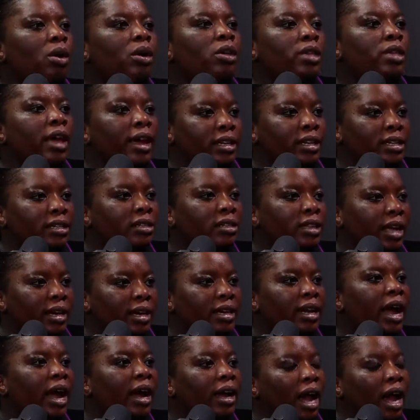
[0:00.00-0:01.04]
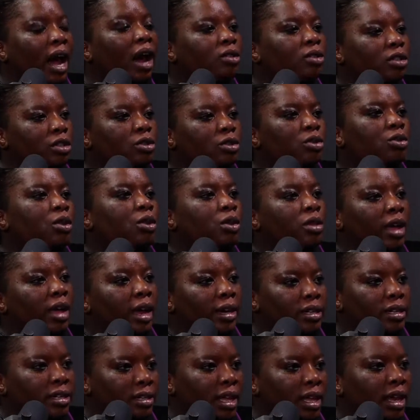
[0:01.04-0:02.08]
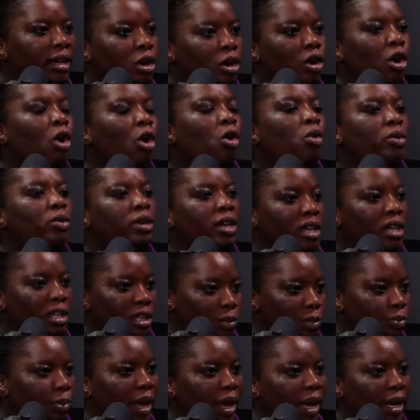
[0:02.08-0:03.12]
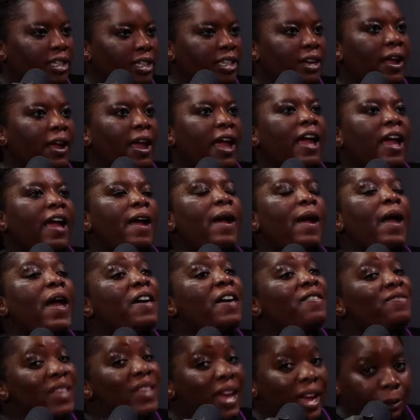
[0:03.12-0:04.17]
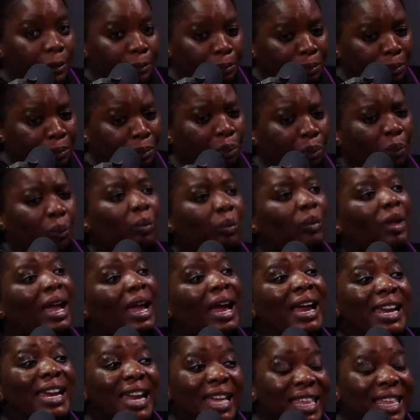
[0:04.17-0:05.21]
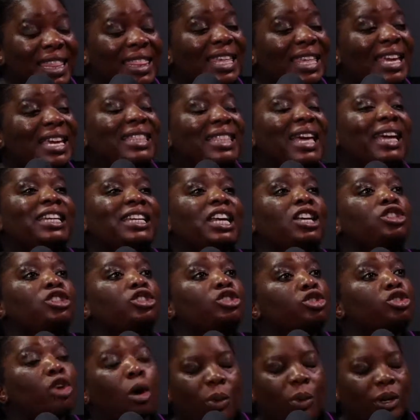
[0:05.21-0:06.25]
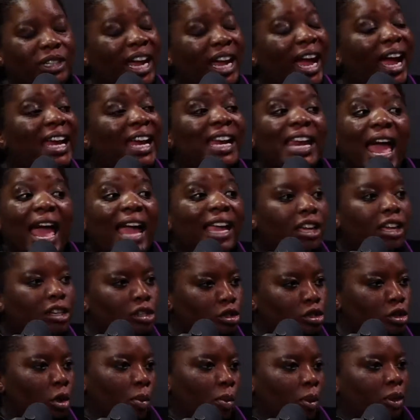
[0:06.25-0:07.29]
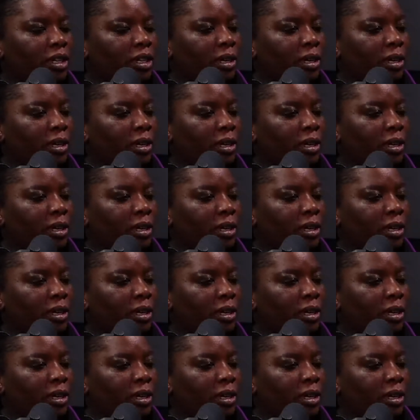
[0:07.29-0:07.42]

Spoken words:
that account, that loan is paid. And then another thing that a stop order, I like a stop order